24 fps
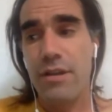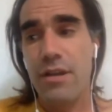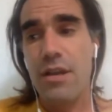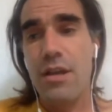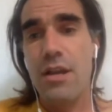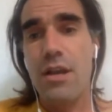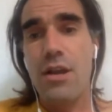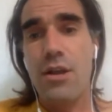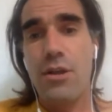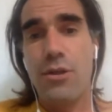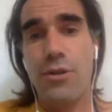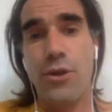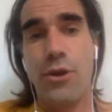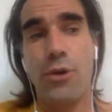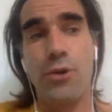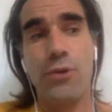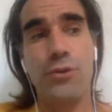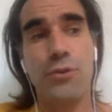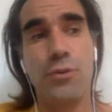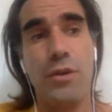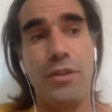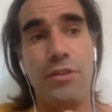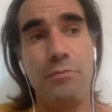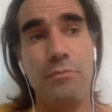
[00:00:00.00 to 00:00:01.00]
Those
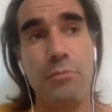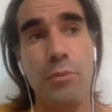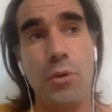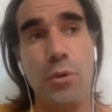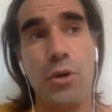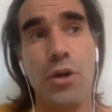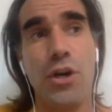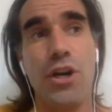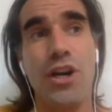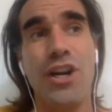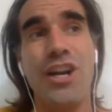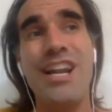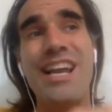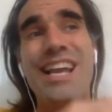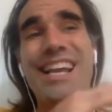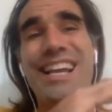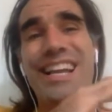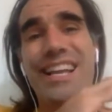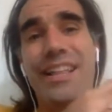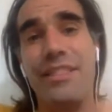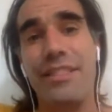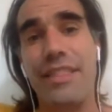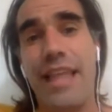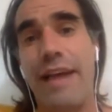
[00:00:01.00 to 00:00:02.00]
with more
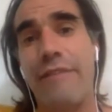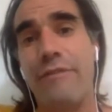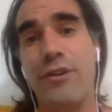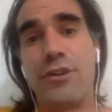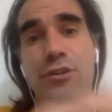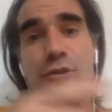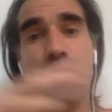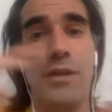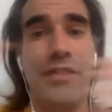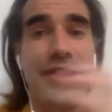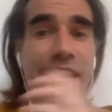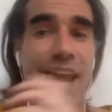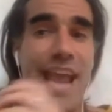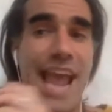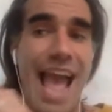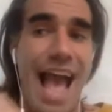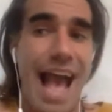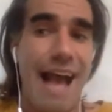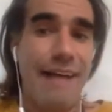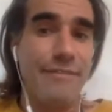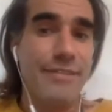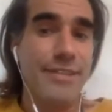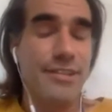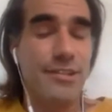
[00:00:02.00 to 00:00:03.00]
can leverage what they
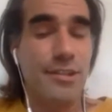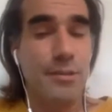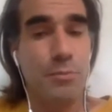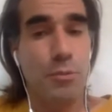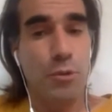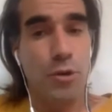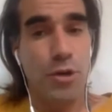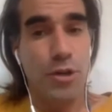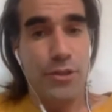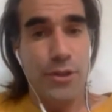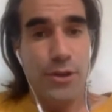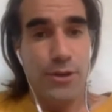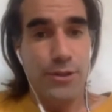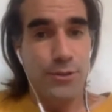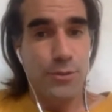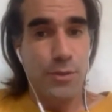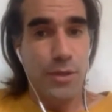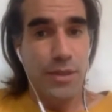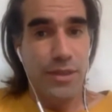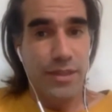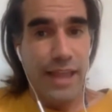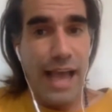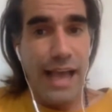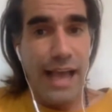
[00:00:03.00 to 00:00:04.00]
have to support those
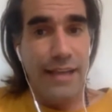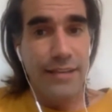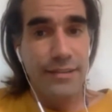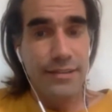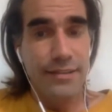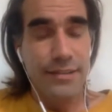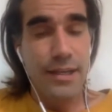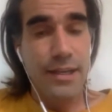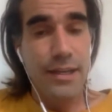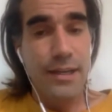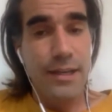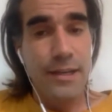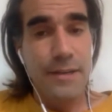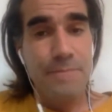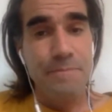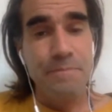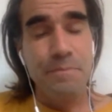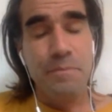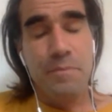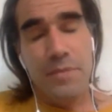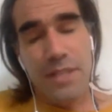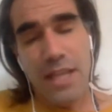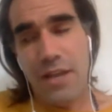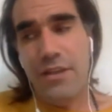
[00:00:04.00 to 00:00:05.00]
with less.
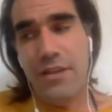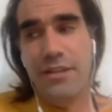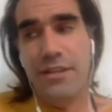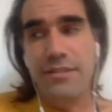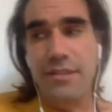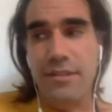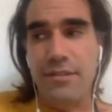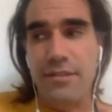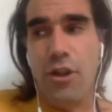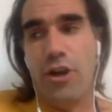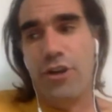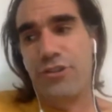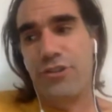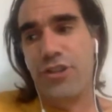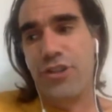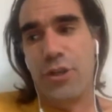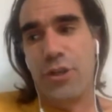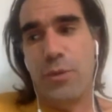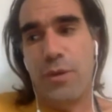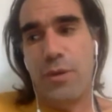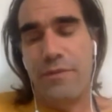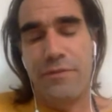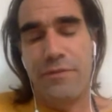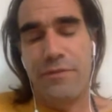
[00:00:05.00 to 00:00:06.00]
Now, this is largely
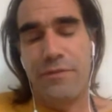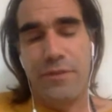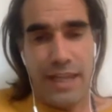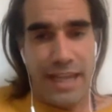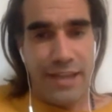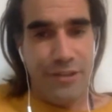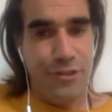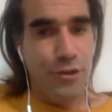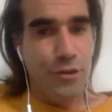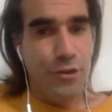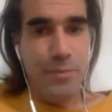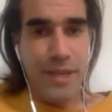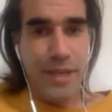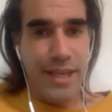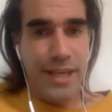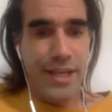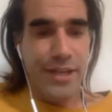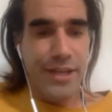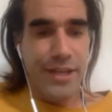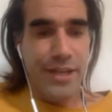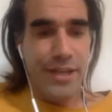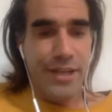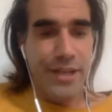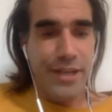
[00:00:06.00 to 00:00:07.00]
what
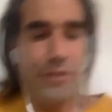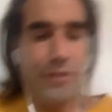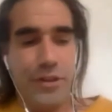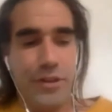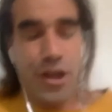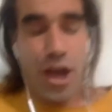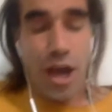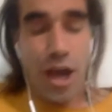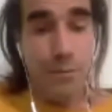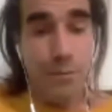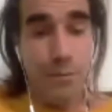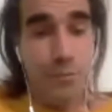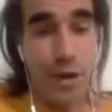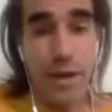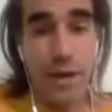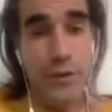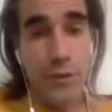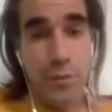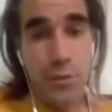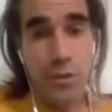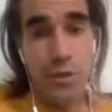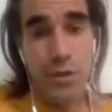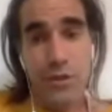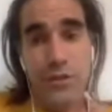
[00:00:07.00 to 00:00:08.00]
philanthropy and a lot of the
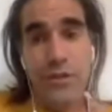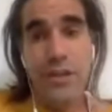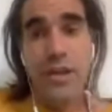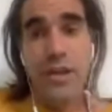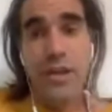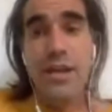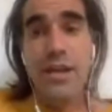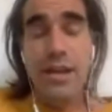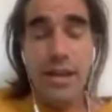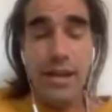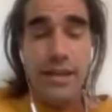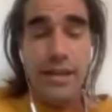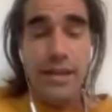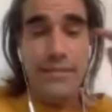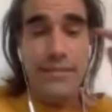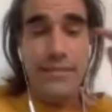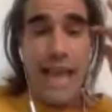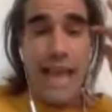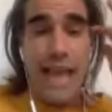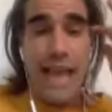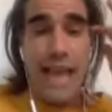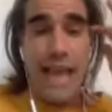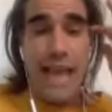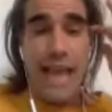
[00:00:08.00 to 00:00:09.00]
nonprofit world
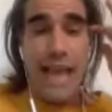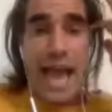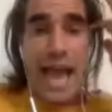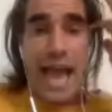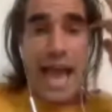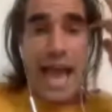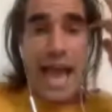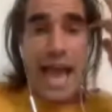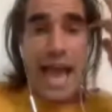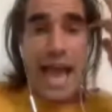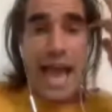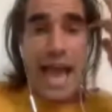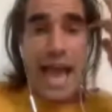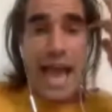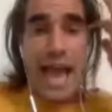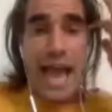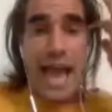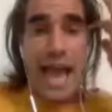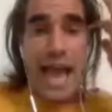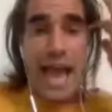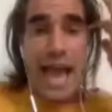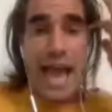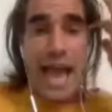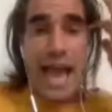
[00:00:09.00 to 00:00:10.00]
is actually
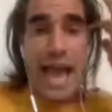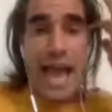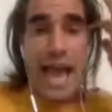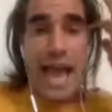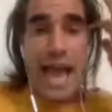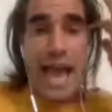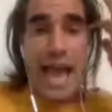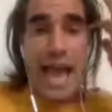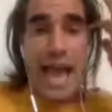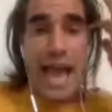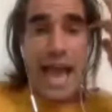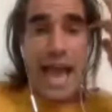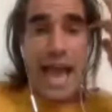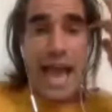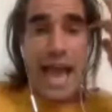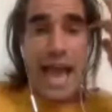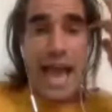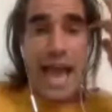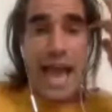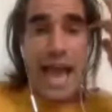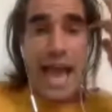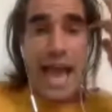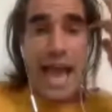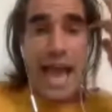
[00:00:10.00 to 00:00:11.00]
about. So, this isn't
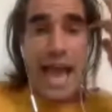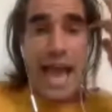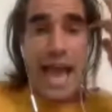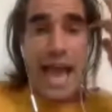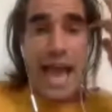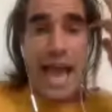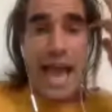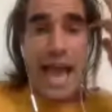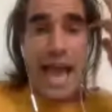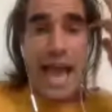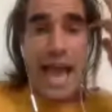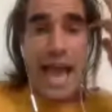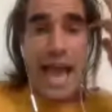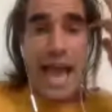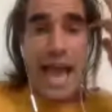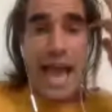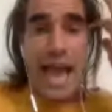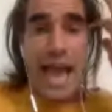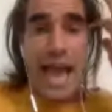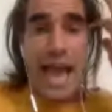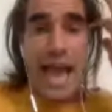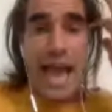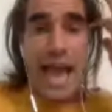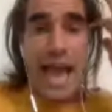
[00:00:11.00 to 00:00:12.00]
a new idea.
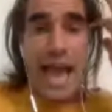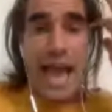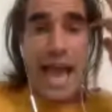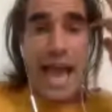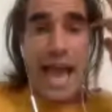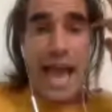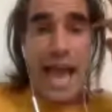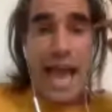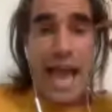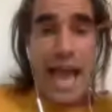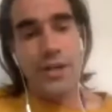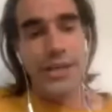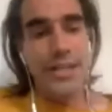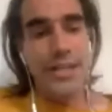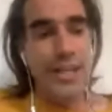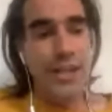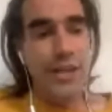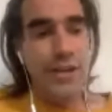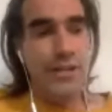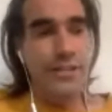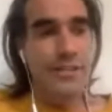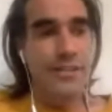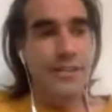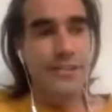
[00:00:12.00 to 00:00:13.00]
What's different
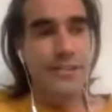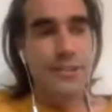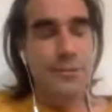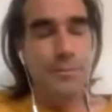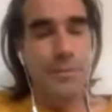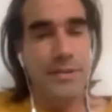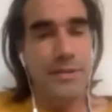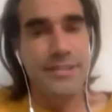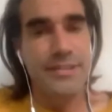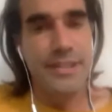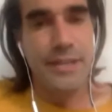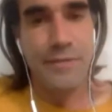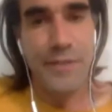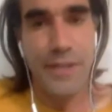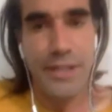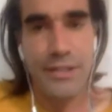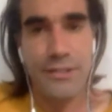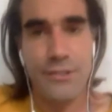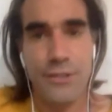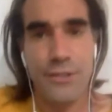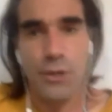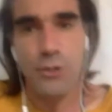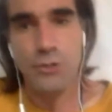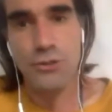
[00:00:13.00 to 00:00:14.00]
here is the
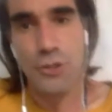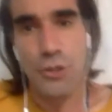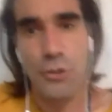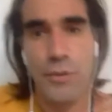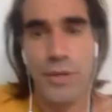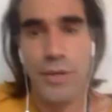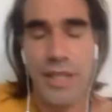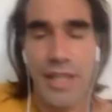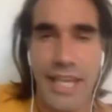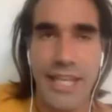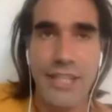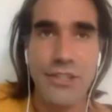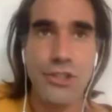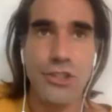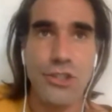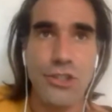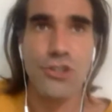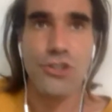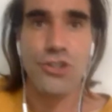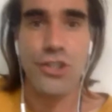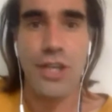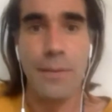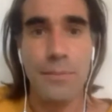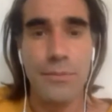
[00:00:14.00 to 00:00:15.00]
specific social
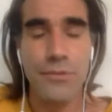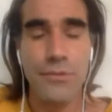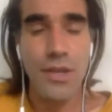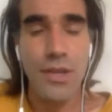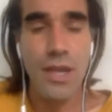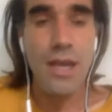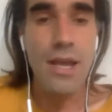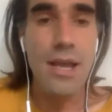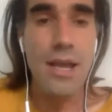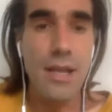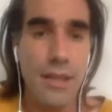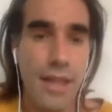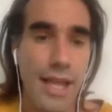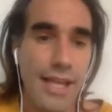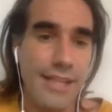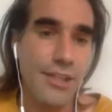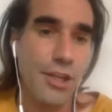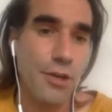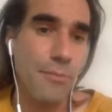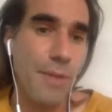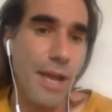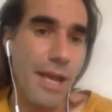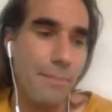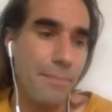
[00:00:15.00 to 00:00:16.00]
relationships. Like,
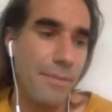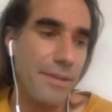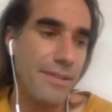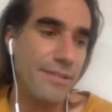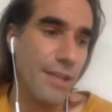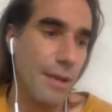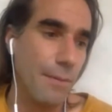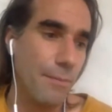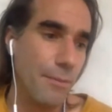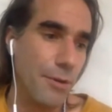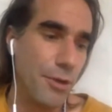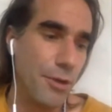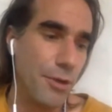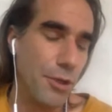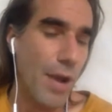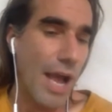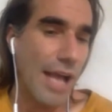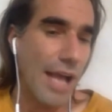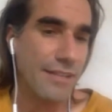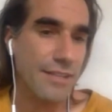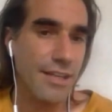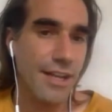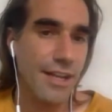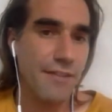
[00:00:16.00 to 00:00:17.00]
there might be someone who
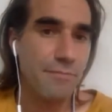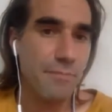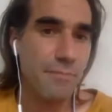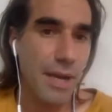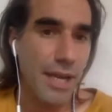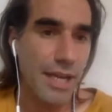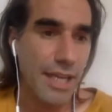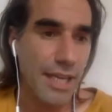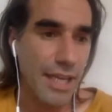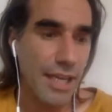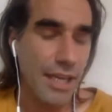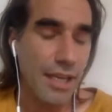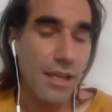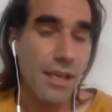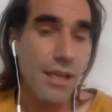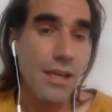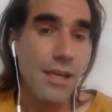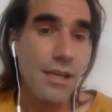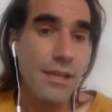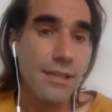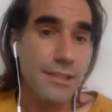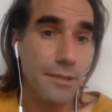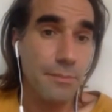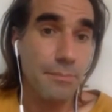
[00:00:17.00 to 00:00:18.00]
has enough money
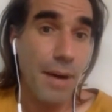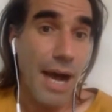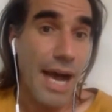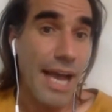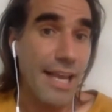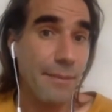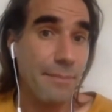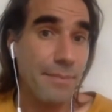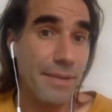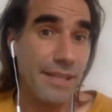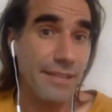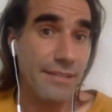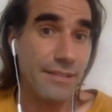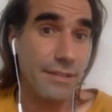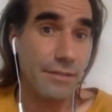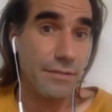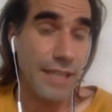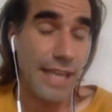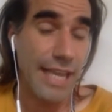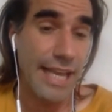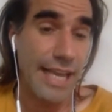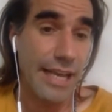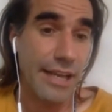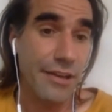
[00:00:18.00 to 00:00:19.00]
to buy a piece
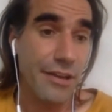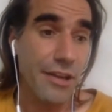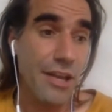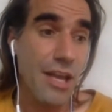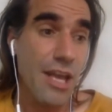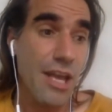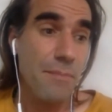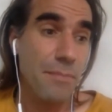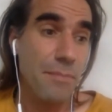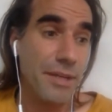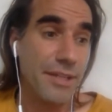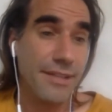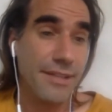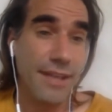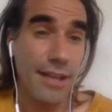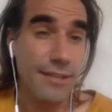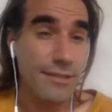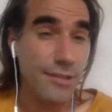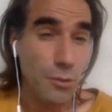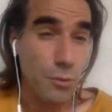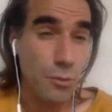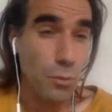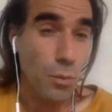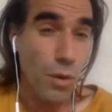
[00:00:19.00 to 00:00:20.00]
of land, but
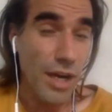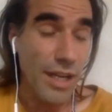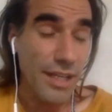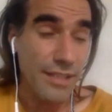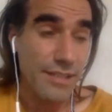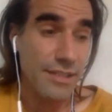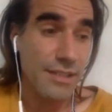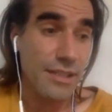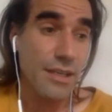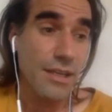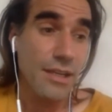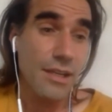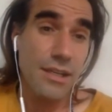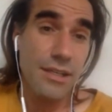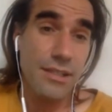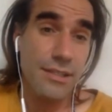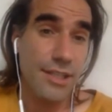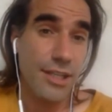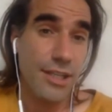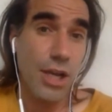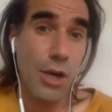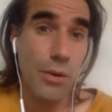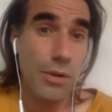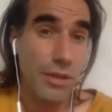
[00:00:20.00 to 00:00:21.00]
doesn't want
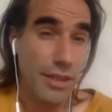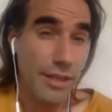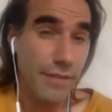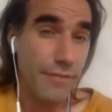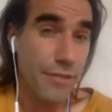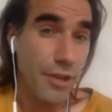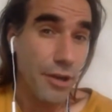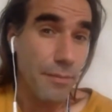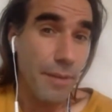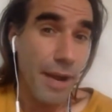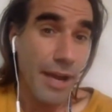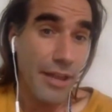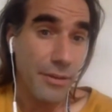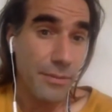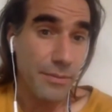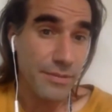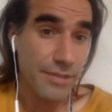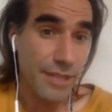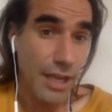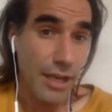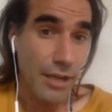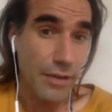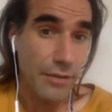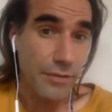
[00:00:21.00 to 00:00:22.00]
to go and live there by
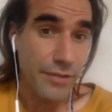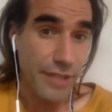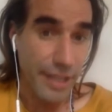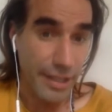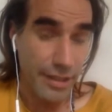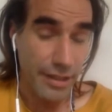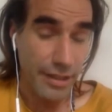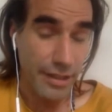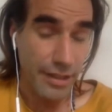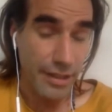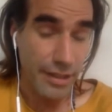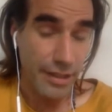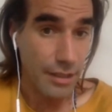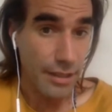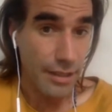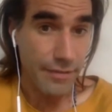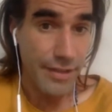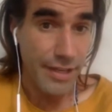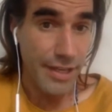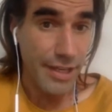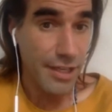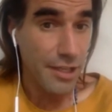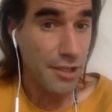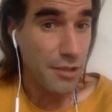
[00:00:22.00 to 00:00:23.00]
themselves. They'd like to live
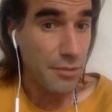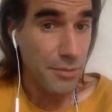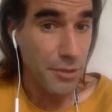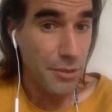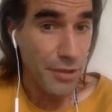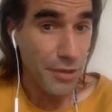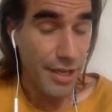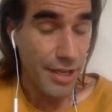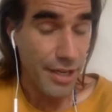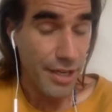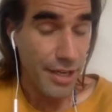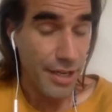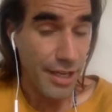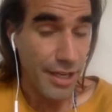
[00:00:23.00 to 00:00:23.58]
in a community.